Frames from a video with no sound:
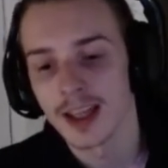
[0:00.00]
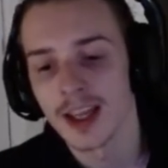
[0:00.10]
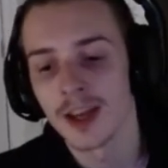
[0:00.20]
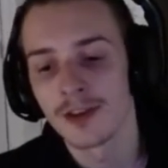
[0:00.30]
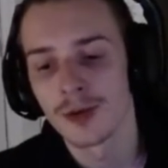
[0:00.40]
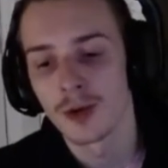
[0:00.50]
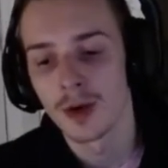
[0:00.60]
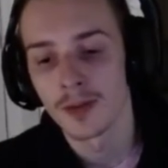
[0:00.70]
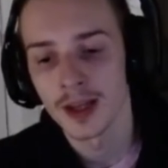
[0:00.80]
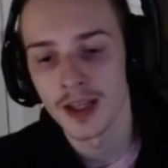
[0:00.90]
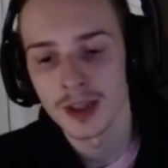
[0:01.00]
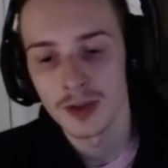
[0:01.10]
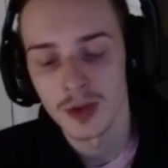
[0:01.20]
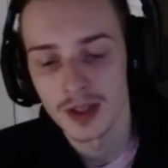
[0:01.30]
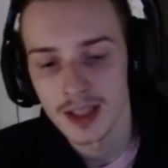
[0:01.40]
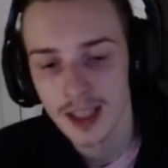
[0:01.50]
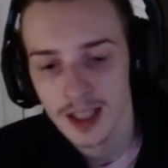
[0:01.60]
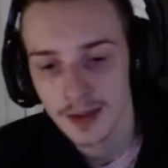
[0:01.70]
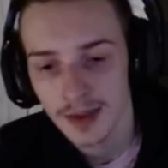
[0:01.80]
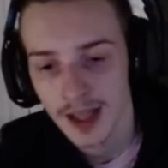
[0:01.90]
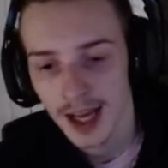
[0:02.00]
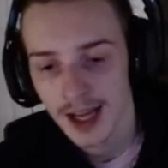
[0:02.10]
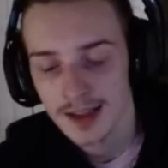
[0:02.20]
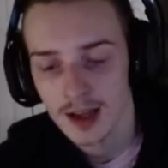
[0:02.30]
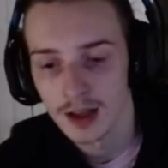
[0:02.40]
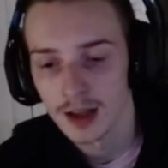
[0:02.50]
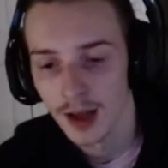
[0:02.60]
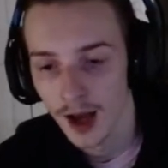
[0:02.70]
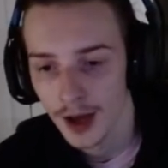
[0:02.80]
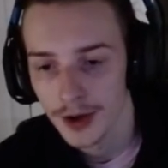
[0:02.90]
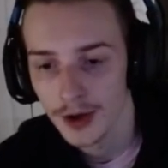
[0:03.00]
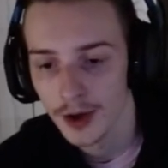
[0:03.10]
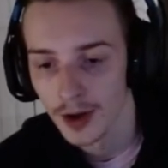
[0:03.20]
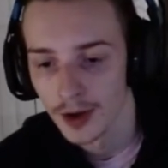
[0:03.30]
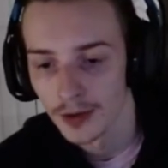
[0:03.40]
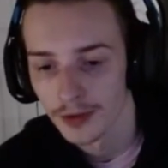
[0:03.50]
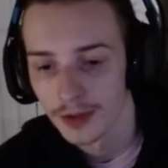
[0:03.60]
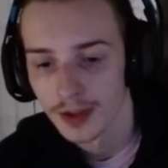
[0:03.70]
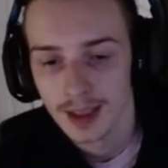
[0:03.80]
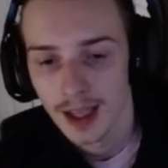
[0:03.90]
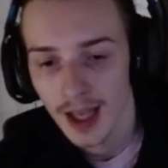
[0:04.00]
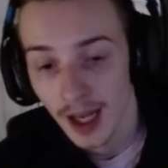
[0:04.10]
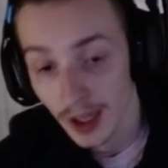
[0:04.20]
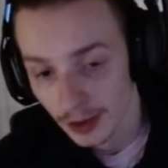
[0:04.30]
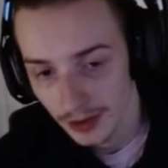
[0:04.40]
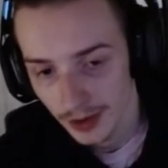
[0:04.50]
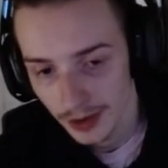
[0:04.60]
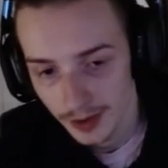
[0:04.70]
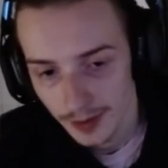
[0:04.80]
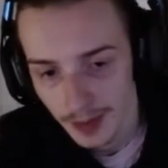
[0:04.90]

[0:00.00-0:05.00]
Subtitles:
if you are playing into a team that has a lot of health,